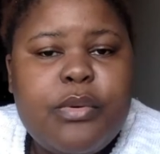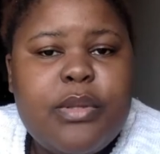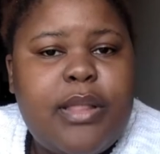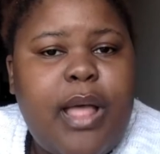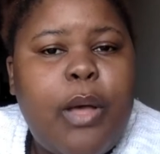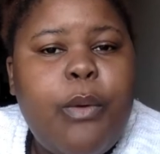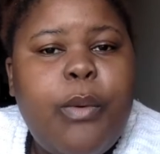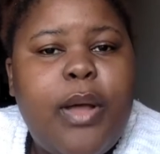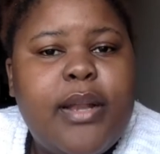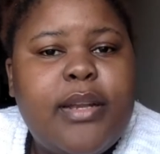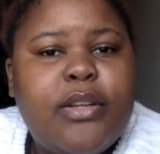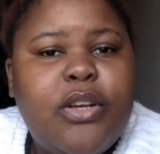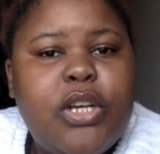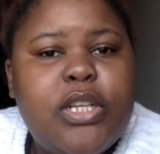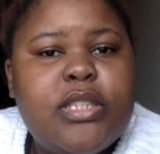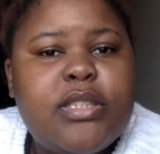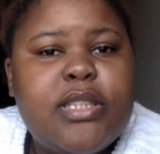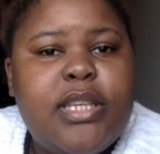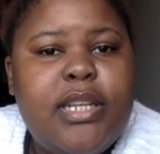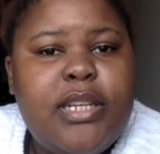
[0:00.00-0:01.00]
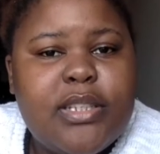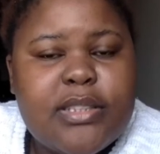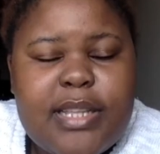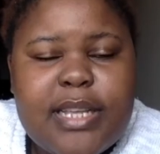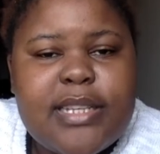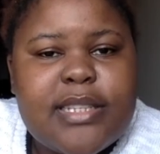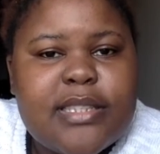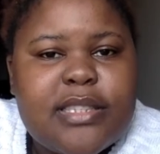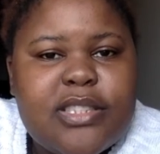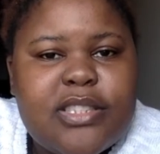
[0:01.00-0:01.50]
with that one because it looks
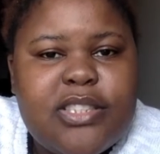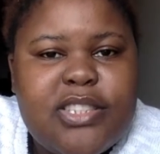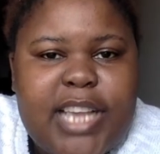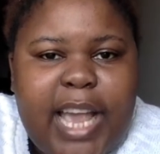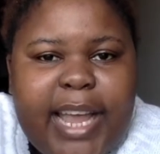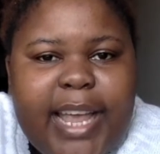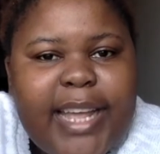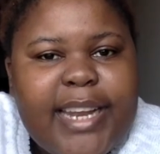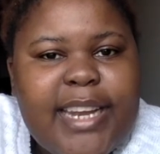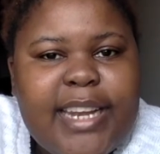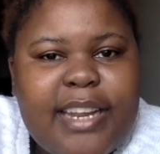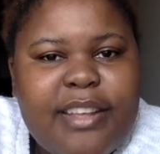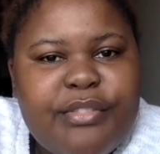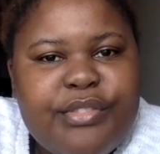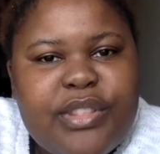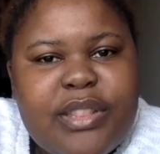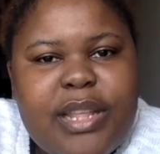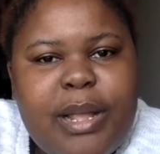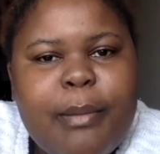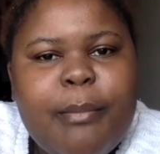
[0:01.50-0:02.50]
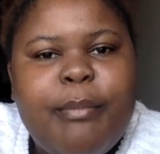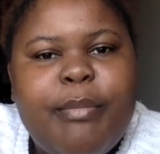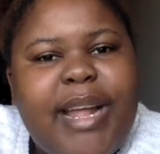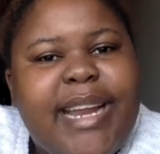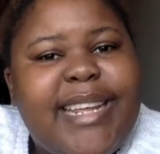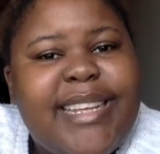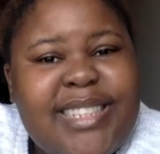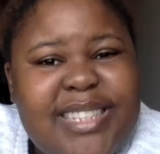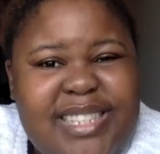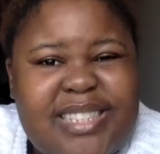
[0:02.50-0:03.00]
like it's jagged and everything,
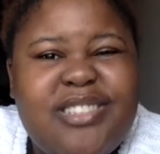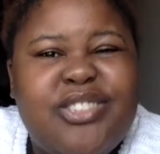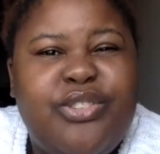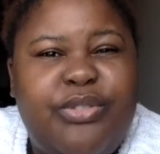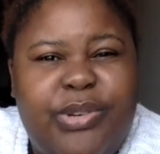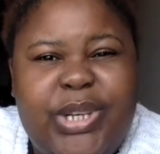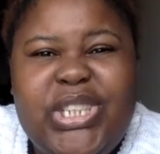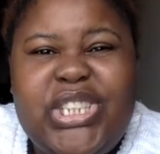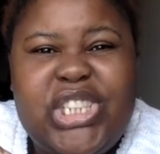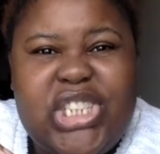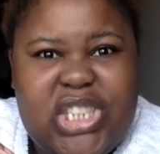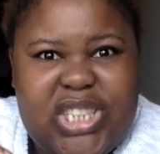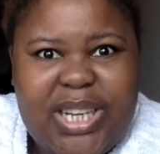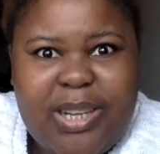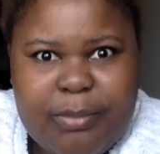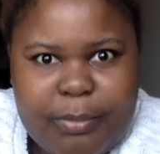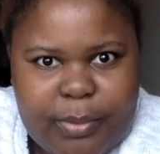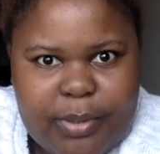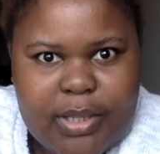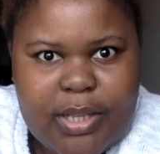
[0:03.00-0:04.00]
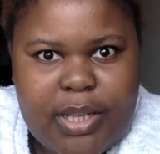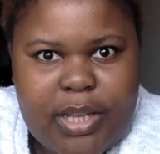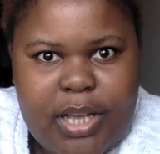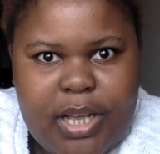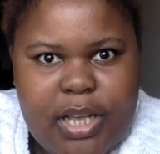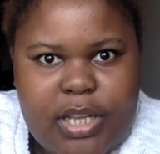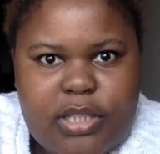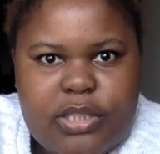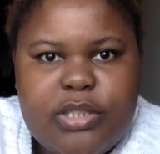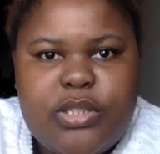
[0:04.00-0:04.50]
but it's still very sharp.
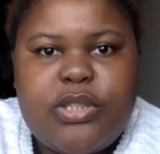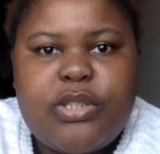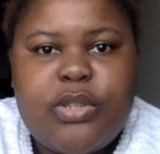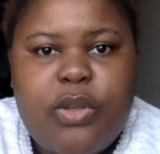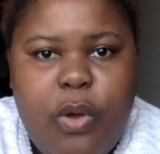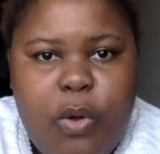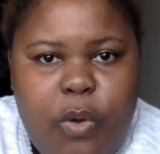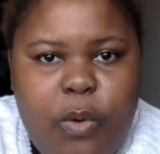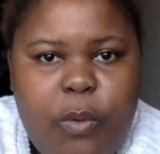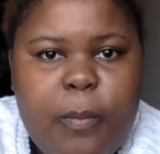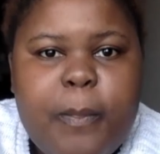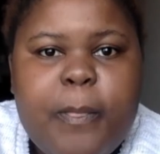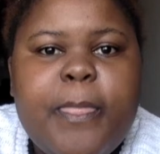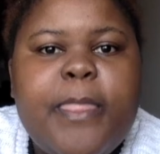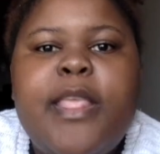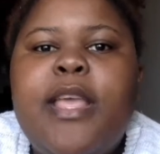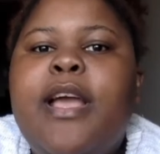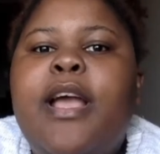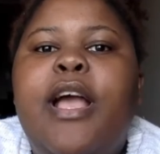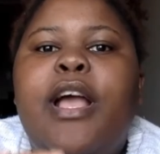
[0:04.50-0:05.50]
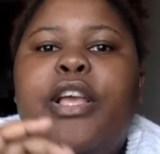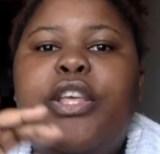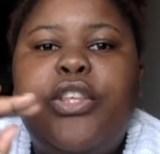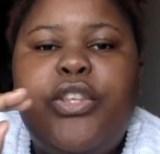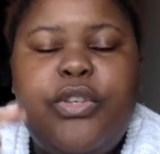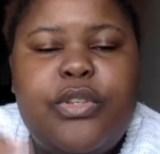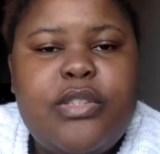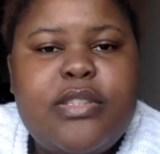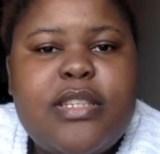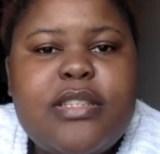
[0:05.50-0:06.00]
So
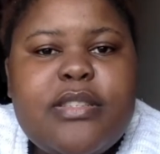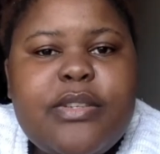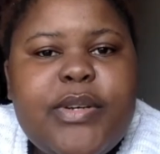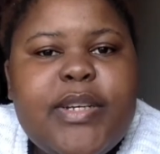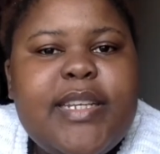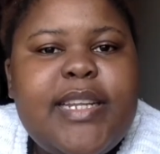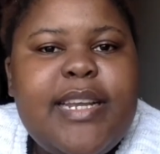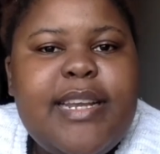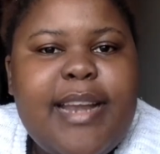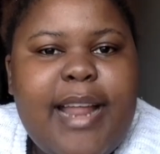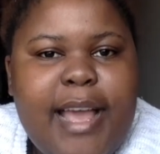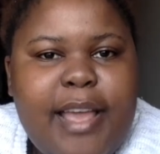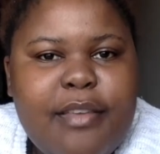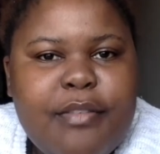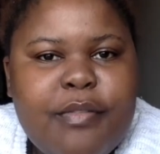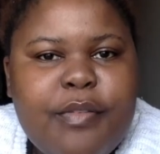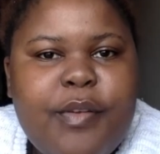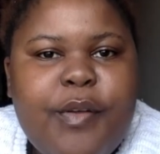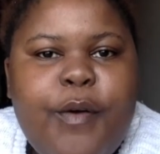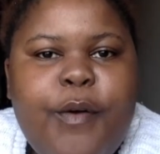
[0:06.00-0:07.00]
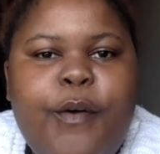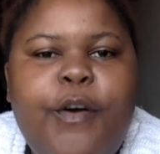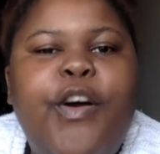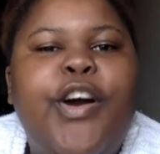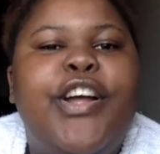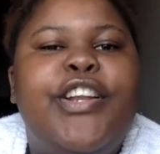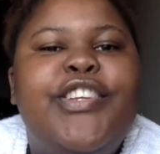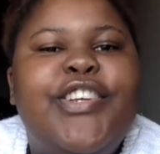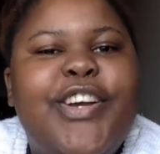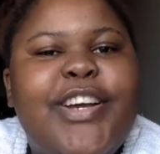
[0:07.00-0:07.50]
use a serrated knife
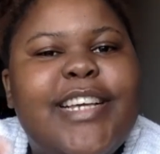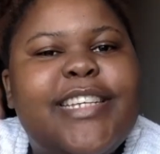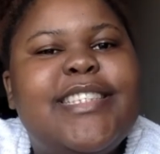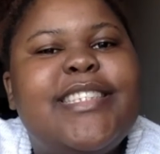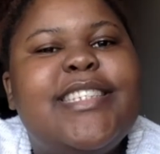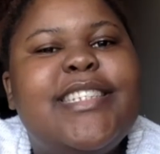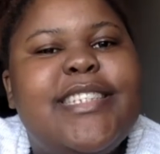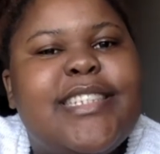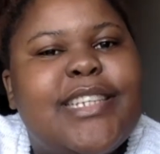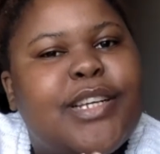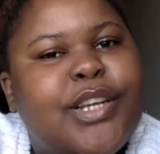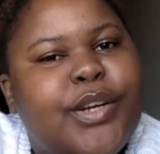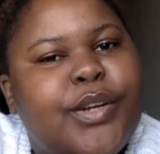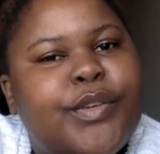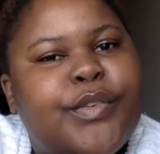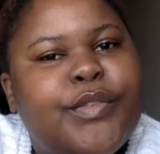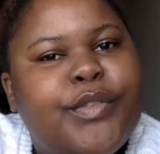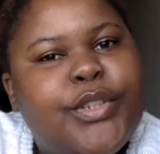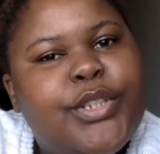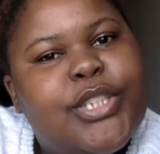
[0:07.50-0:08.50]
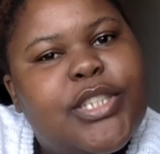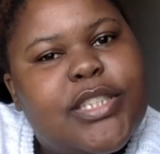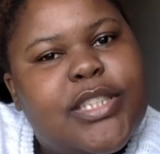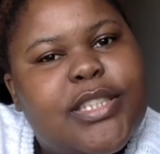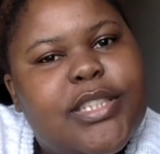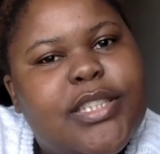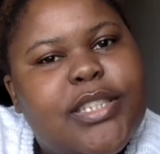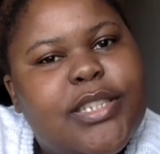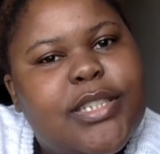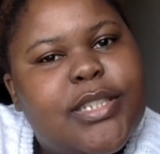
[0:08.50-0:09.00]
on your acidic foods.
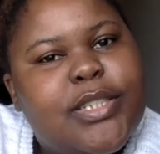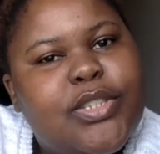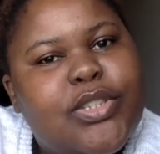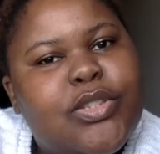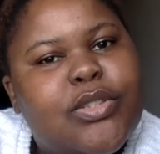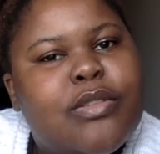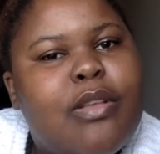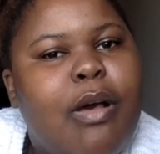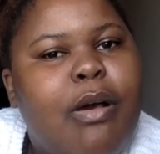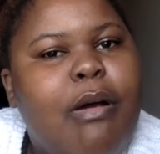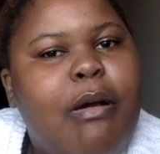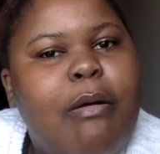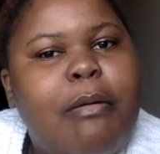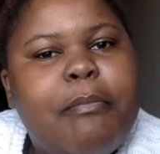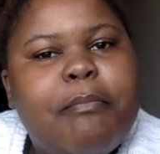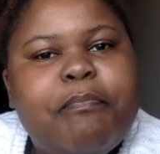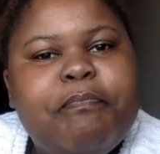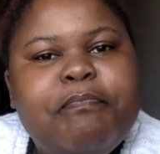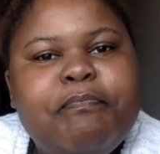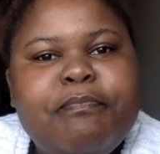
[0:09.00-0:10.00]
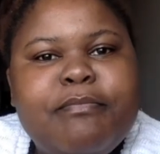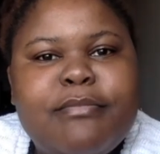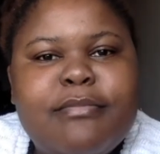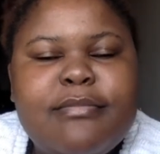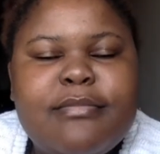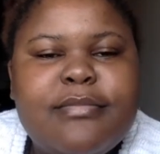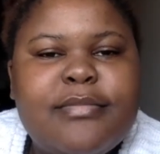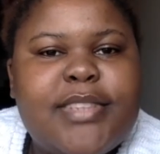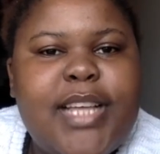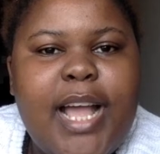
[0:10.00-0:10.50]
So
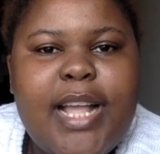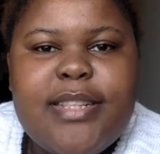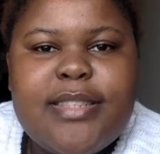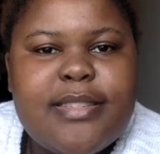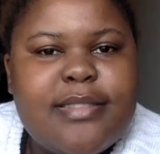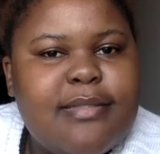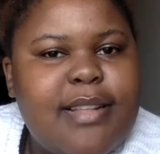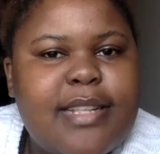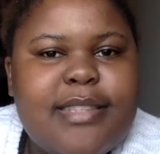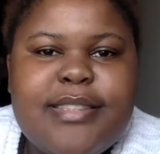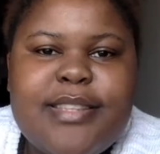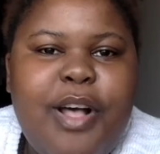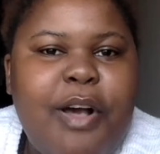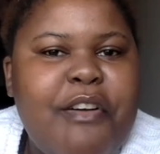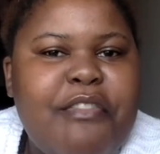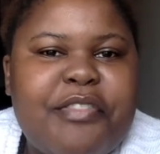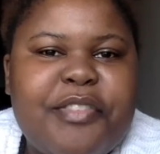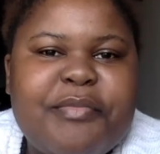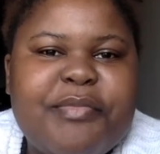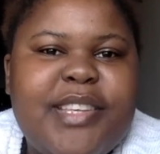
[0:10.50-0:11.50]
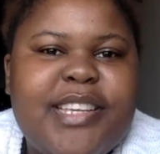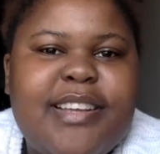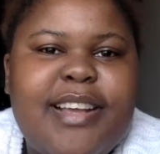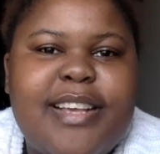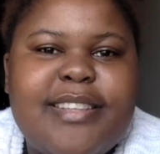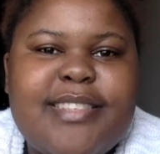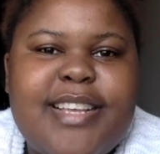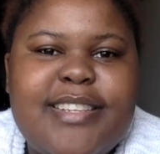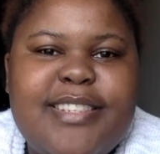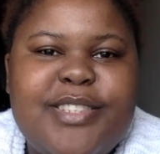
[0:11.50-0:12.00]
that's all for me,
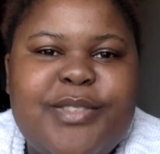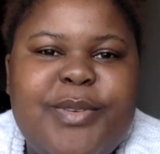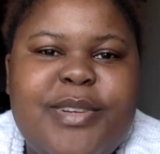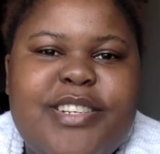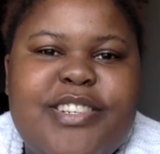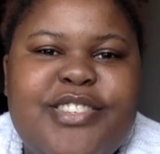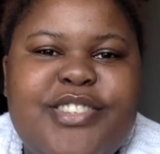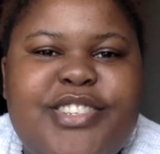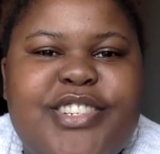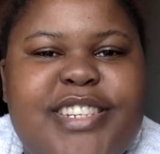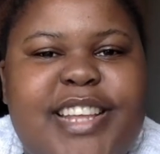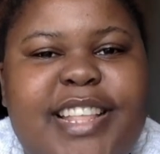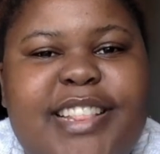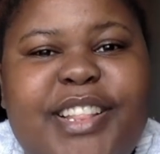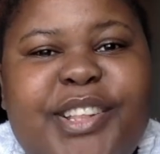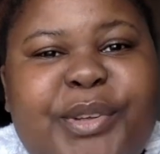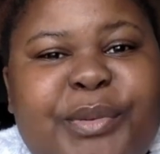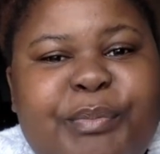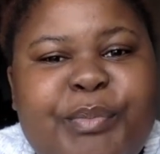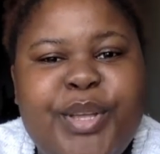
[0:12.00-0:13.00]
guys. I just wanted to share a little